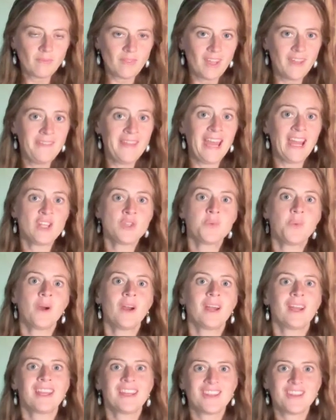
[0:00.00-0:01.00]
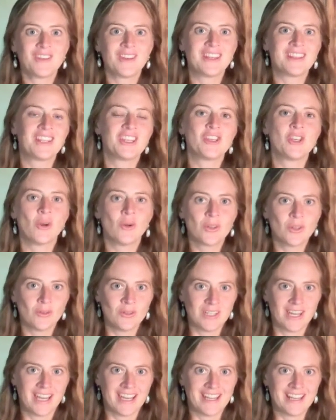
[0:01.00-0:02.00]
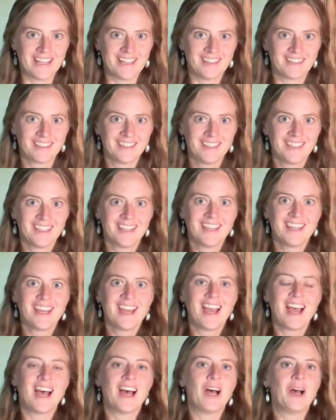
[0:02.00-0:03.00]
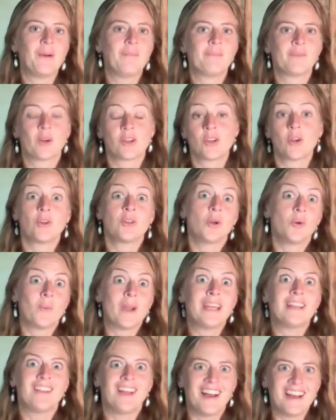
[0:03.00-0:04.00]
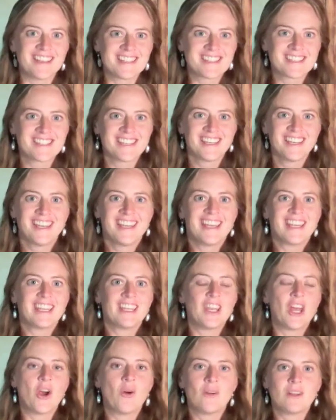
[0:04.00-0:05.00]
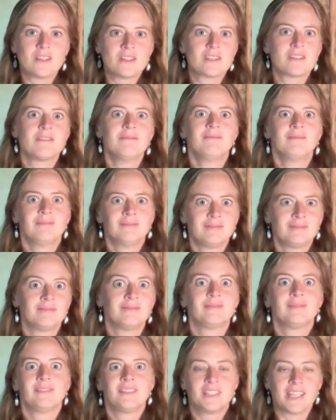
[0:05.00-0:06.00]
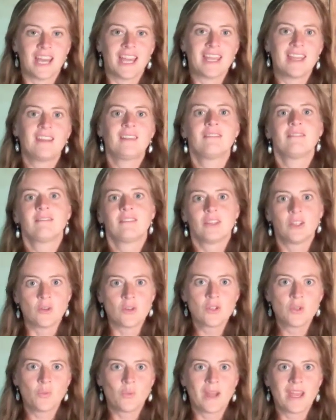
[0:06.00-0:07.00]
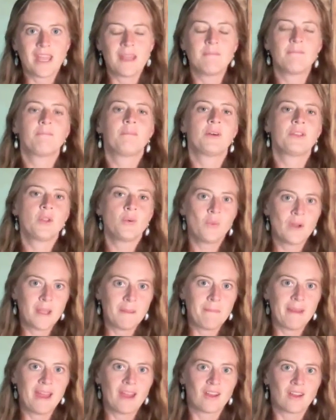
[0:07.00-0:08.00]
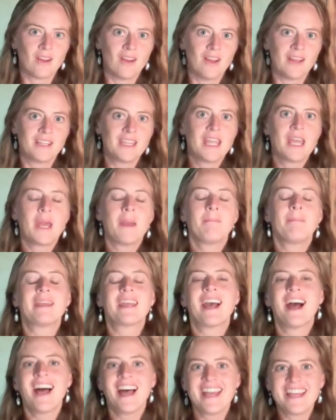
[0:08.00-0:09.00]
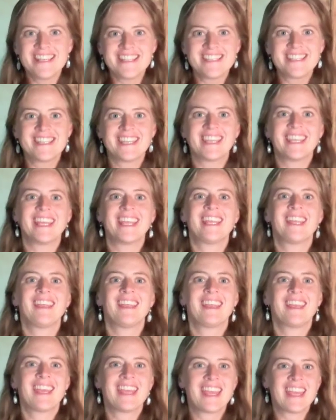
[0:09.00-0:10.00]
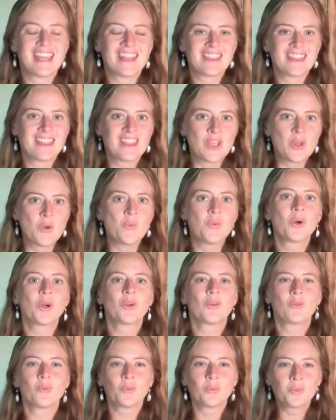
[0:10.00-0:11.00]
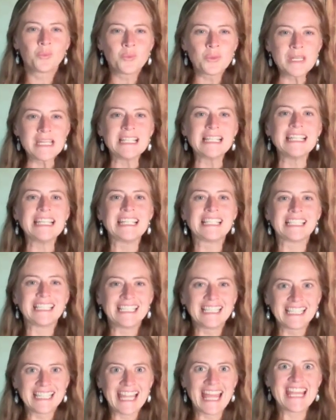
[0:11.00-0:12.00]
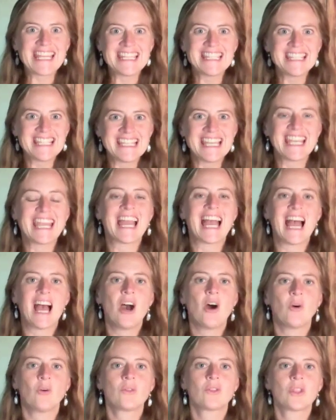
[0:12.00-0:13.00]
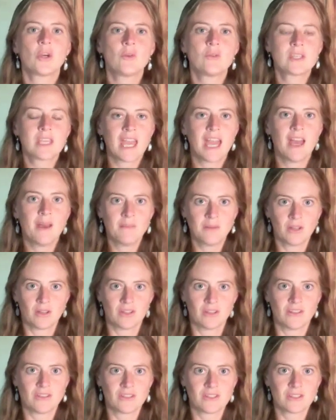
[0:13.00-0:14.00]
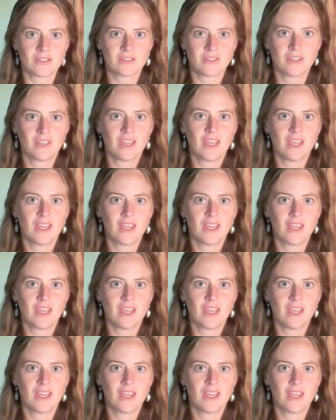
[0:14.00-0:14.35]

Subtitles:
And that's why you get the yo-yo dieting or yo-yo weight loss. It's diet, lose the weight, put the weight back on, because you weren't really cleansing out those chemicals.